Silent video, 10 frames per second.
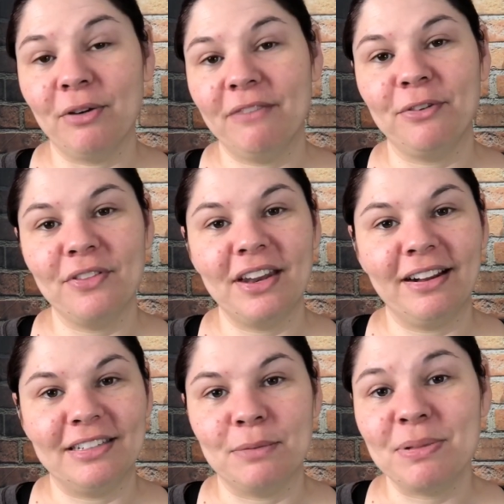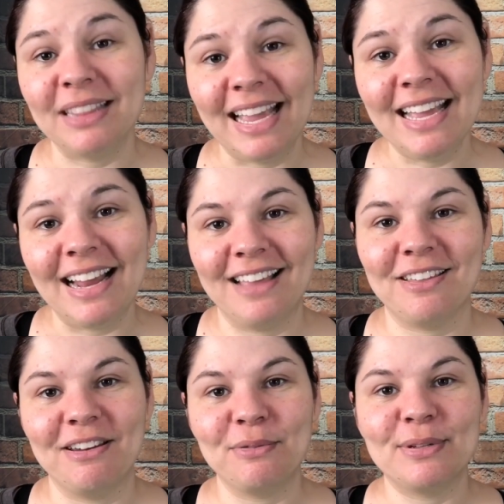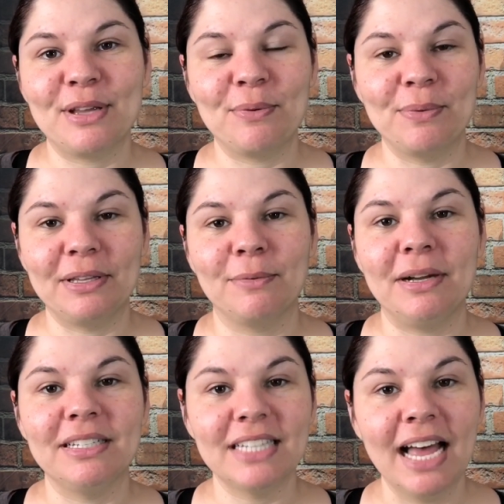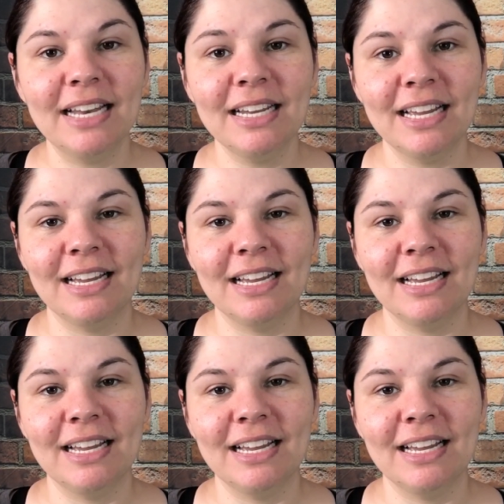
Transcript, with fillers: grateful that I got to play it. I thought it was really well done.